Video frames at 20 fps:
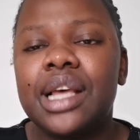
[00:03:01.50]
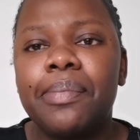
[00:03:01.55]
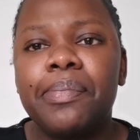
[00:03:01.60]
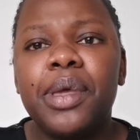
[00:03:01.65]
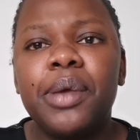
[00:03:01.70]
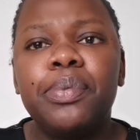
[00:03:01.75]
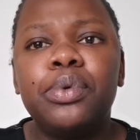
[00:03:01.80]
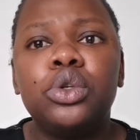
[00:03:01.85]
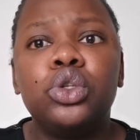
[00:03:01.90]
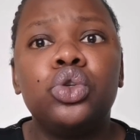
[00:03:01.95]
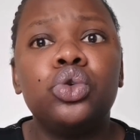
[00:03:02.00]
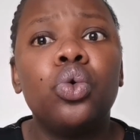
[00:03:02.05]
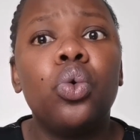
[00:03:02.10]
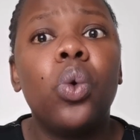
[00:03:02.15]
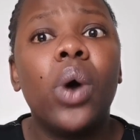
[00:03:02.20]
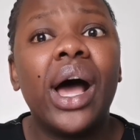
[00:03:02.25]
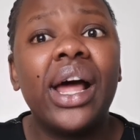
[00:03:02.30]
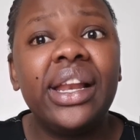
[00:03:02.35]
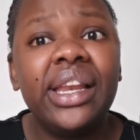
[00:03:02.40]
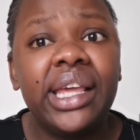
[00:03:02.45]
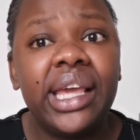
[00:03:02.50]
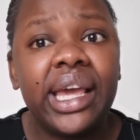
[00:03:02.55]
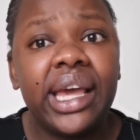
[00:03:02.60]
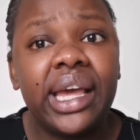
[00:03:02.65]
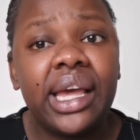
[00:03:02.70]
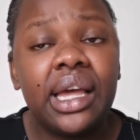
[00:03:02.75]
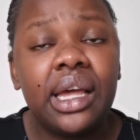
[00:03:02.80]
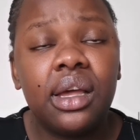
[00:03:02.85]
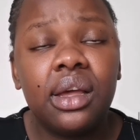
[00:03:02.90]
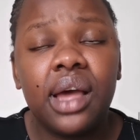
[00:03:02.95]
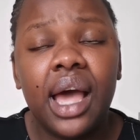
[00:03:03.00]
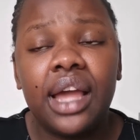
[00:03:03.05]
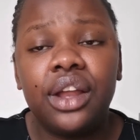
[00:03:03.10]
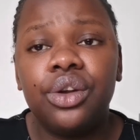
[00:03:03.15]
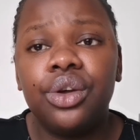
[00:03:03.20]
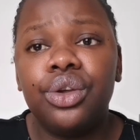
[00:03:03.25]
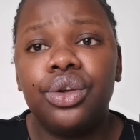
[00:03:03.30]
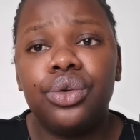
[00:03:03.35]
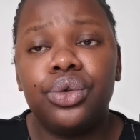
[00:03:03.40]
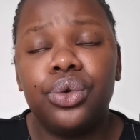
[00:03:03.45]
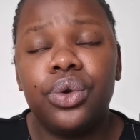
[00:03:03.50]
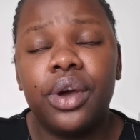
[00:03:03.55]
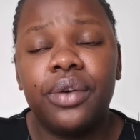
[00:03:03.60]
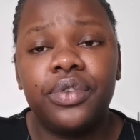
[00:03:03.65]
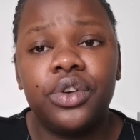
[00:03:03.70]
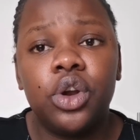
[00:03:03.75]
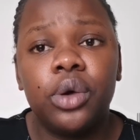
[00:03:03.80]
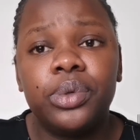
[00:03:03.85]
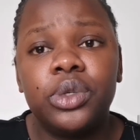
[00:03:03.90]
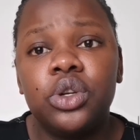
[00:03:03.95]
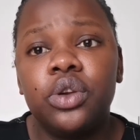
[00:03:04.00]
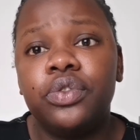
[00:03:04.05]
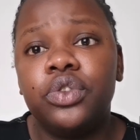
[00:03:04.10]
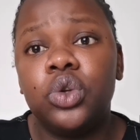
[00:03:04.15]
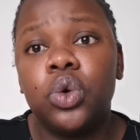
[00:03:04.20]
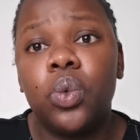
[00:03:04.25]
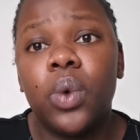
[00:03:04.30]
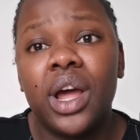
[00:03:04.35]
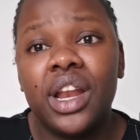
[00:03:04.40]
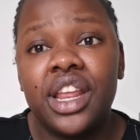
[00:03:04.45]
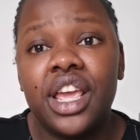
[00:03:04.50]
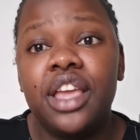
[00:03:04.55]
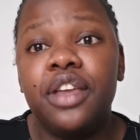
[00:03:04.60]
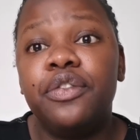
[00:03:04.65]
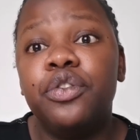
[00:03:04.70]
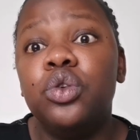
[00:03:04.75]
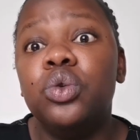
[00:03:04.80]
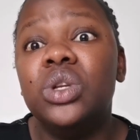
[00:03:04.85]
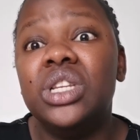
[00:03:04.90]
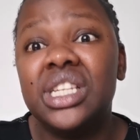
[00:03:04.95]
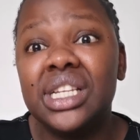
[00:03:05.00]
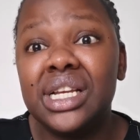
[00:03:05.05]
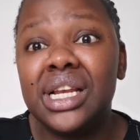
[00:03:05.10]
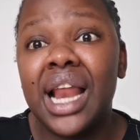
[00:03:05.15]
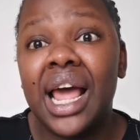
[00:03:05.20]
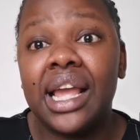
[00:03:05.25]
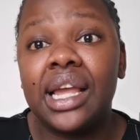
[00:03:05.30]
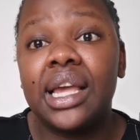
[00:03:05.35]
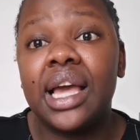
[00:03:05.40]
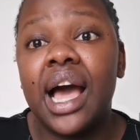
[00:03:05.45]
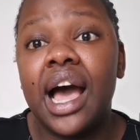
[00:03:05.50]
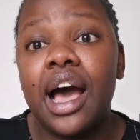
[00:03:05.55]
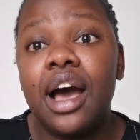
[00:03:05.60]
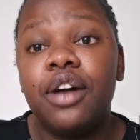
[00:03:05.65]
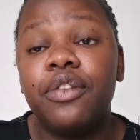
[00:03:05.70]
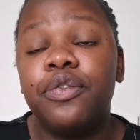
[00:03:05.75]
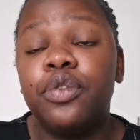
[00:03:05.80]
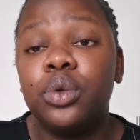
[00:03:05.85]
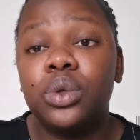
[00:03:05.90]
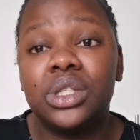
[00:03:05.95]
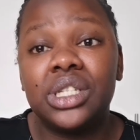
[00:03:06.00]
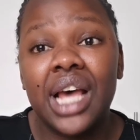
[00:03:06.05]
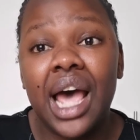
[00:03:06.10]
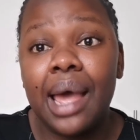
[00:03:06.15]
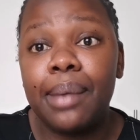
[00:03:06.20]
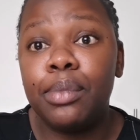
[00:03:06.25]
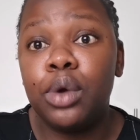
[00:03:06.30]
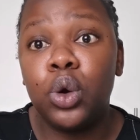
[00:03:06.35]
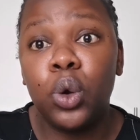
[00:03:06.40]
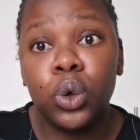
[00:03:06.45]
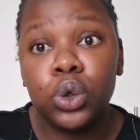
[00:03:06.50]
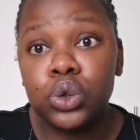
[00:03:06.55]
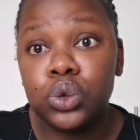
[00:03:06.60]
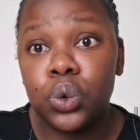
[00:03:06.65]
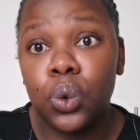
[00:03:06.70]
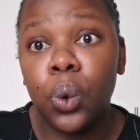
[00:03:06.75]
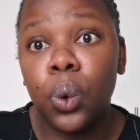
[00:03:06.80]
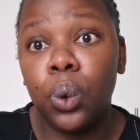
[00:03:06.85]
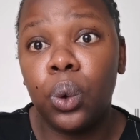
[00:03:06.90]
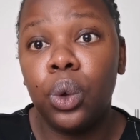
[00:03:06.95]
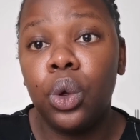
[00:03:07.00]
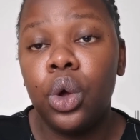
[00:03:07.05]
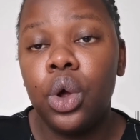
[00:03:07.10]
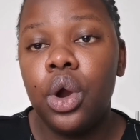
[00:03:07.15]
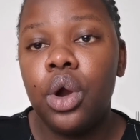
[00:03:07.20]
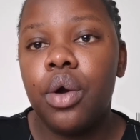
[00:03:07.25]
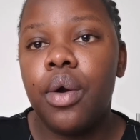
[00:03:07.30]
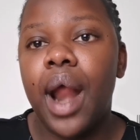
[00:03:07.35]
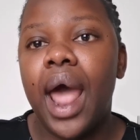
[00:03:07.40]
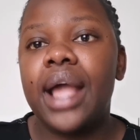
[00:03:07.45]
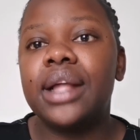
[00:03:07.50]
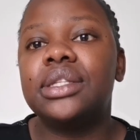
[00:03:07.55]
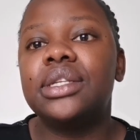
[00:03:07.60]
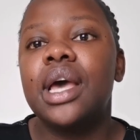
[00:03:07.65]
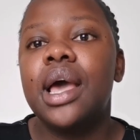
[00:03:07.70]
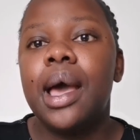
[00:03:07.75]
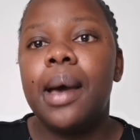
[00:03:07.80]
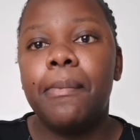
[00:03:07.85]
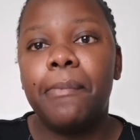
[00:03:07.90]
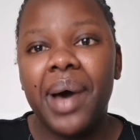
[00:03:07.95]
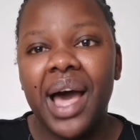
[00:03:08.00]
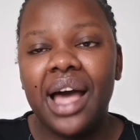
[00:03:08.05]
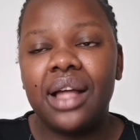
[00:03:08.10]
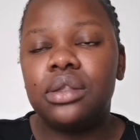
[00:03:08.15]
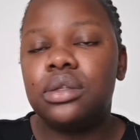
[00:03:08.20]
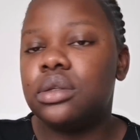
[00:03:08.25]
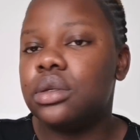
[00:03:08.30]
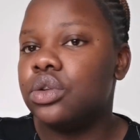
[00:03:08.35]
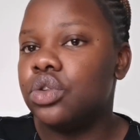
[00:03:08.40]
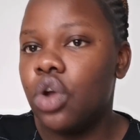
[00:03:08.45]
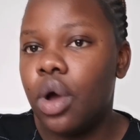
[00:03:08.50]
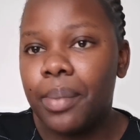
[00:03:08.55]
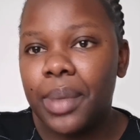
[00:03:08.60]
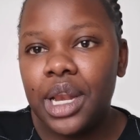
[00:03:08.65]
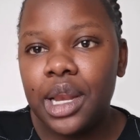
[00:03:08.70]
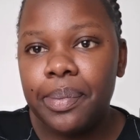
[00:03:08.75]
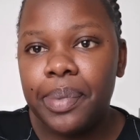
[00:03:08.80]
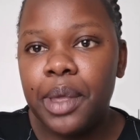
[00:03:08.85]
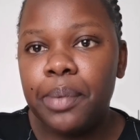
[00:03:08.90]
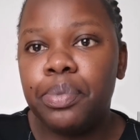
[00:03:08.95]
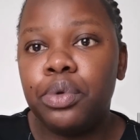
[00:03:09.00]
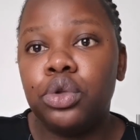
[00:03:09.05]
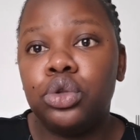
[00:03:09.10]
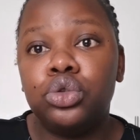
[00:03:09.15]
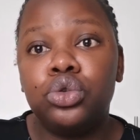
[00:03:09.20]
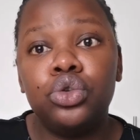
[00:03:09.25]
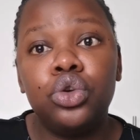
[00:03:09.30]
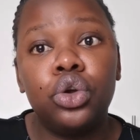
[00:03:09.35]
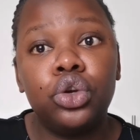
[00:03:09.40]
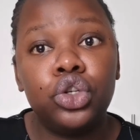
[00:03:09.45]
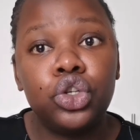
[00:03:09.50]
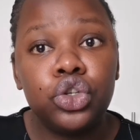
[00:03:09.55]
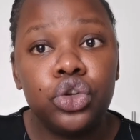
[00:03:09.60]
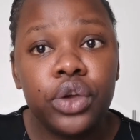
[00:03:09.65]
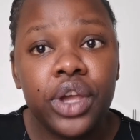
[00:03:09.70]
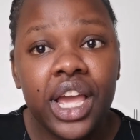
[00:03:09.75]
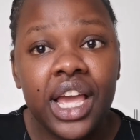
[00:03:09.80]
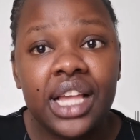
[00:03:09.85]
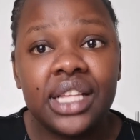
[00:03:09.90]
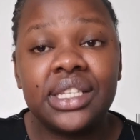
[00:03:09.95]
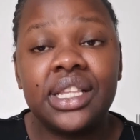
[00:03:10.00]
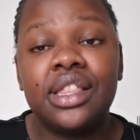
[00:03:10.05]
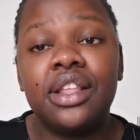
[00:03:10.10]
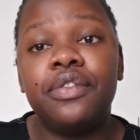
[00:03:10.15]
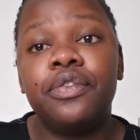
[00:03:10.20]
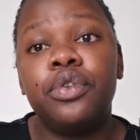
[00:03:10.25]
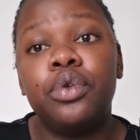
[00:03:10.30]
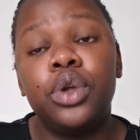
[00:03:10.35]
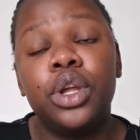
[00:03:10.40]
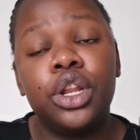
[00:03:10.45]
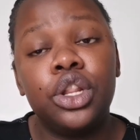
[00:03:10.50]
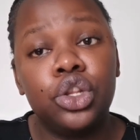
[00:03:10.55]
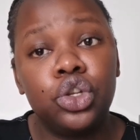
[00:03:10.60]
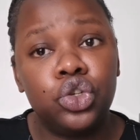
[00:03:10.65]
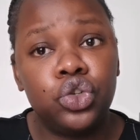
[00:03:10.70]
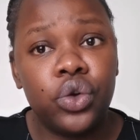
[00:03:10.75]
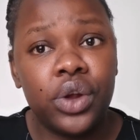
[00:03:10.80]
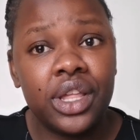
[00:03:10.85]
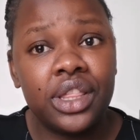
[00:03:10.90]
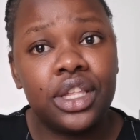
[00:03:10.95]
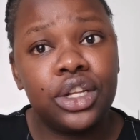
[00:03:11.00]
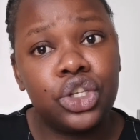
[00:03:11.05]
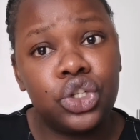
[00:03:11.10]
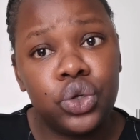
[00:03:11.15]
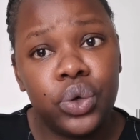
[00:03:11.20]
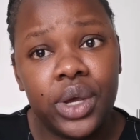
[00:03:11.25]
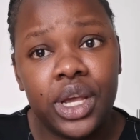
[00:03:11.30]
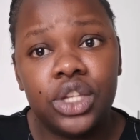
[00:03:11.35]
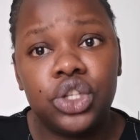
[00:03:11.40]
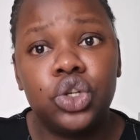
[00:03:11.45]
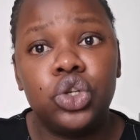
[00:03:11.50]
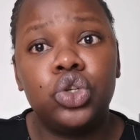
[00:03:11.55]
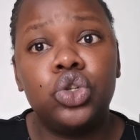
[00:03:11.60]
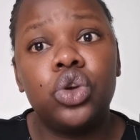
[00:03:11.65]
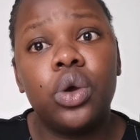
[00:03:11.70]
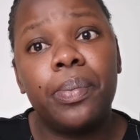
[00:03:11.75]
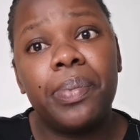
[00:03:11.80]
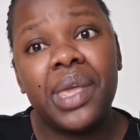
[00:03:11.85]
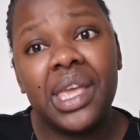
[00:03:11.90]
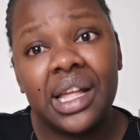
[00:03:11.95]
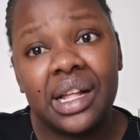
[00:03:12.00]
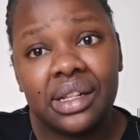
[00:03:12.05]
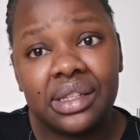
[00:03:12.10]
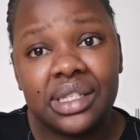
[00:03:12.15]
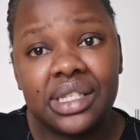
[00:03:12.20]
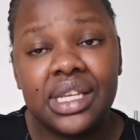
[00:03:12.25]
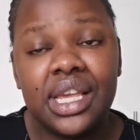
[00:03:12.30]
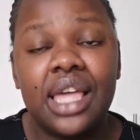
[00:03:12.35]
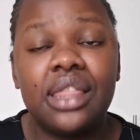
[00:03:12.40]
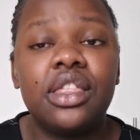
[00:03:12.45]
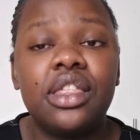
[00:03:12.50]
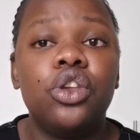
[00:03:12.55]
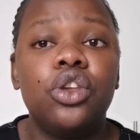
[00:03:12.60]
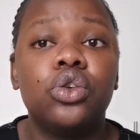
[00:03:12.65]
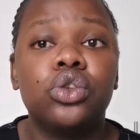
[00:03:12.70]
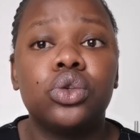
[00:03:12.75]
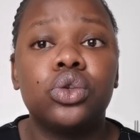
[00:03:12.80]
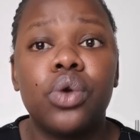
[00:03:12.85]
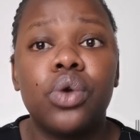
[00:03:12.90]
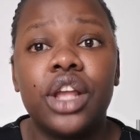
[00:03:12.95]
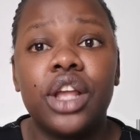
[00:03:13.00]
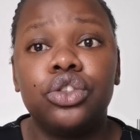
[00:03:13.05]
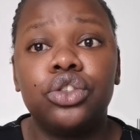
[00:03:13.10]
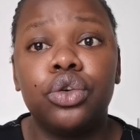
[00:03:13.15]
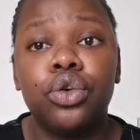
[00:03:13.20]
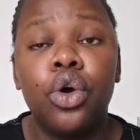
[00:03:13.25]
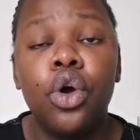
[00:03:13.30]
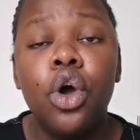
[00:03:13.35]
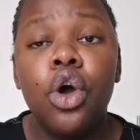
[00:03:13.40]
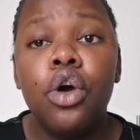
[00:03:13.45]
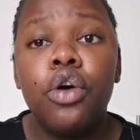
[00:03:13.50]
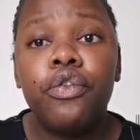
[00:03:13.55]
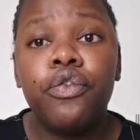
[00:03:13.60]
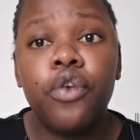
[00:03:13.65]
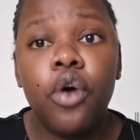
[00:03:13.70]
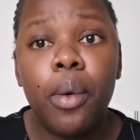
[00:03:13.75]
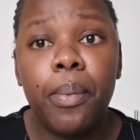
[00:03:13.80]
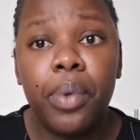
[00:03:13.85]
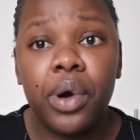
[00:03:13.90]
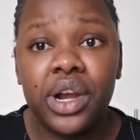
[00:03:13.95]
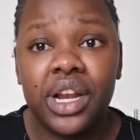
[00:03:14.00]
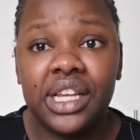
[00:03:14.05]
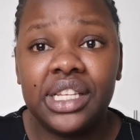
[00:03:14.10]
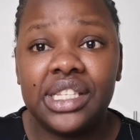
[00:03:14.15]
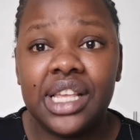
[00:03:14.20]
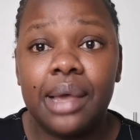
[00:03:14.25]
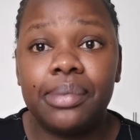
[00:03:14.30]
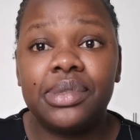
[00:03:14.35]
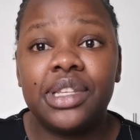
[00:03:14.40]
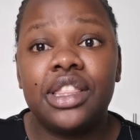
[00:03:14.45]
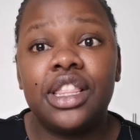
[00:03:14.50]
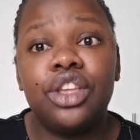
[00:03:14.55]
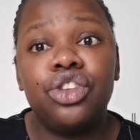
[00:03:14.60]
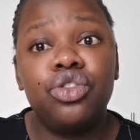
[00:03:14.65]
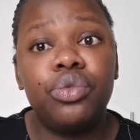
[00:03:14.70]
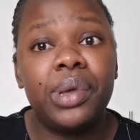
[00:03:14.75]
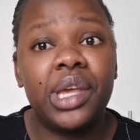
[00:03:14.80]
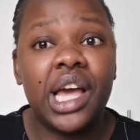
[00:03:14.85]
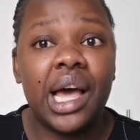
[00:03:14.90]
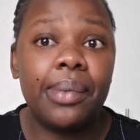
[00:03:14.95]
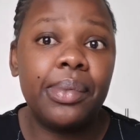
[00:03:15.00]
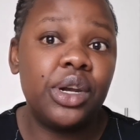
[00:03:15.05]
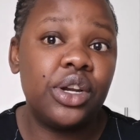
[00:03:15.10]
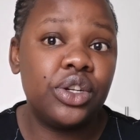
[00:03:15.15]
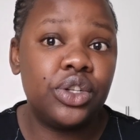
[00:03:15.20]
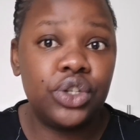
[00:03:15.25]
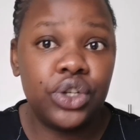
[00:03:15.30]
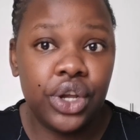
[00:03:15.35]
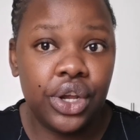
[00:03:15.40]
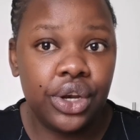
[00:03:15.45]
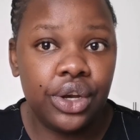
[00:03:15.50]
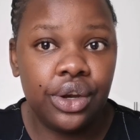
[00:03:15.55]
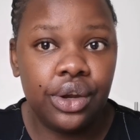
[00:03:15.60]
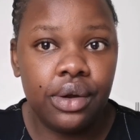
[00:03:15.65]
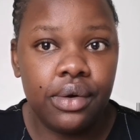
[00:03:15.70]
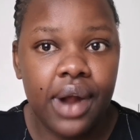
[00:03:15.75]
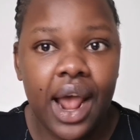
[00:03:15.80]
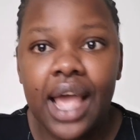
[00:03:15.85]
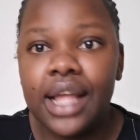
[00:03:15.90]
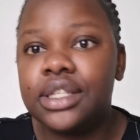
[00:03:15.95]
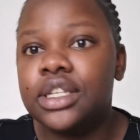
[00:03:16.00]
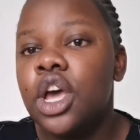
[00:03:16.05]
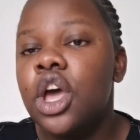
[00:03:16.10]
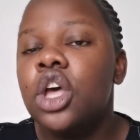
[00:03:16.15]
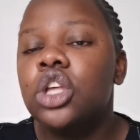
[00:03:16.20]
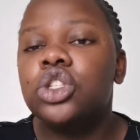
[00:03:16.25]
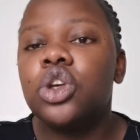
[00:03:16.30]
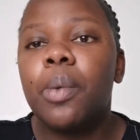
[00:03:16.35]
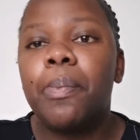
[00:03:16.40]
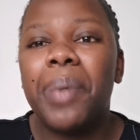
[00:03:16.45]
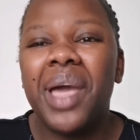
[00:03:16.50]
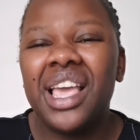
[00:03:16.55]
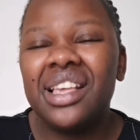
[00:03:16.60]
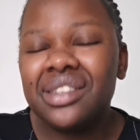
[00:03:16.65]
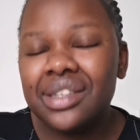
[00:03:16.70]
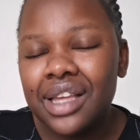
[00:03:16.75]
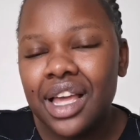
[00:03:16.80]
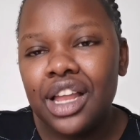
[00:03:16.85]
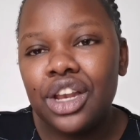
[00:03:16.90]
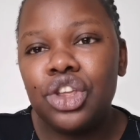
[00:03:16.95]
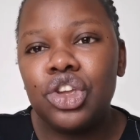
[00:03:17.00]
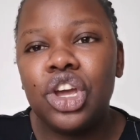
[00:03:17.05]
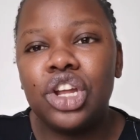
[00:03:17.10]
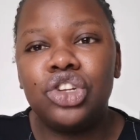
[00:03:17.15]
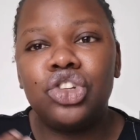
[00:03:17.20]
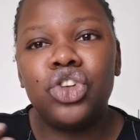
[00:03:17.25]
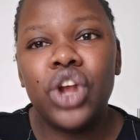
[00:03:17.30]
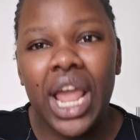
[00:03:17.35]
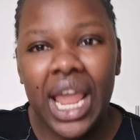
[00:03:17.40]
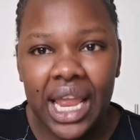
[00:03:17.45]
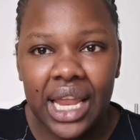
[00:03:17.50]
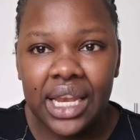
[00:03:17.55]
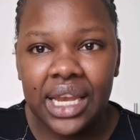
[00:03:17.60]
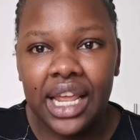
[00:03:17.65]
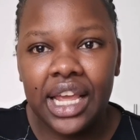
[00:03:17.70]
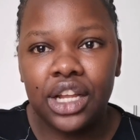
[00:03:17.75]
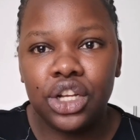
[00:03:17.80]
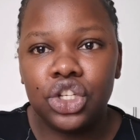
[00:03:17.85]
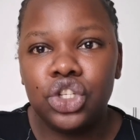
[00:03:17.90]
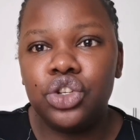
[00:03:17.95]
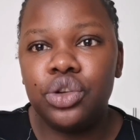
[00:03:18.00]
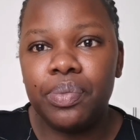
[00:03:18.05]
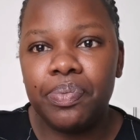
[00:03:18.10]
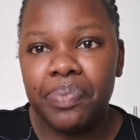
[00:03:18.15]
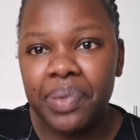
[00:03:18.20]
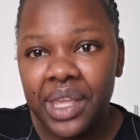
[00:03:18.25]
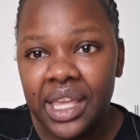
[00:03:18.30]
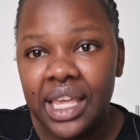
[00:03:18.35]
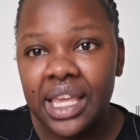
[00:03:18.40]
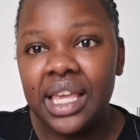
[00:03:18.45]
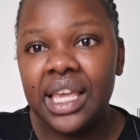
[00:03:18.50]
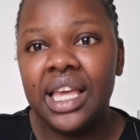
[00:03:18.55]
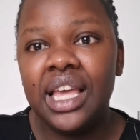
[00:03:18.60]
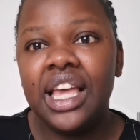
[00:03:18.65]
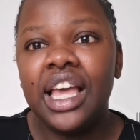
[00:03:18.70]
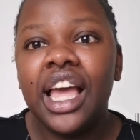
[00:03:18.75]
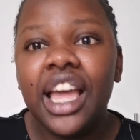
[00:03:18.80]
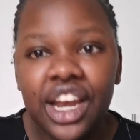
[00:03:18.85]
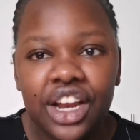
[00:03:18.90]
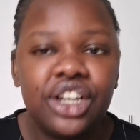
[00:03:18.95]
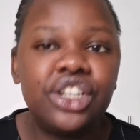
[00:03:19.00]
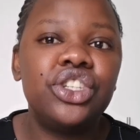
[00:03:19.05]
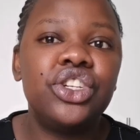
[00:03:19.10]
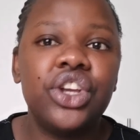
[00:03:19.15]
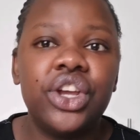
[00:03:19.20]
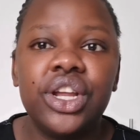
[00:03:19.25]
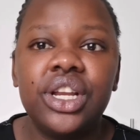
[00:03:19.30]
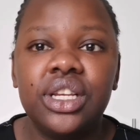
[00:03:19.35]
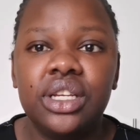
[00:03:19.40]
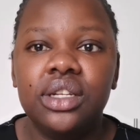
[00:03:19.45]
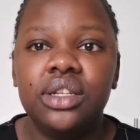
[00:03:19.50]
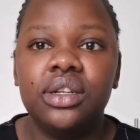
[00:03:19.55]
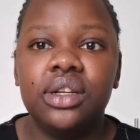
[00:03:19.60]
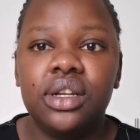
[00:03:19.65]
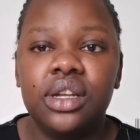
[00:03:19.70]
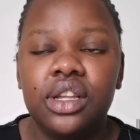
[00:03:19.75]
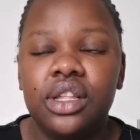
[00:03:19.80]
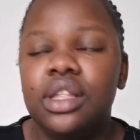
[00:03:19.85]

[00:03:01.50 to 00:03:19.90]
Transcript: Some people do 1 year. I know you have an option of doing 1 year if you did like full-time law school, right? But normally people do your 2 years, and then during the 2 years, you do your PLT, and then you also write your 4 board exams, and then you become an attorney, right? So basically, you're training to be an attorney.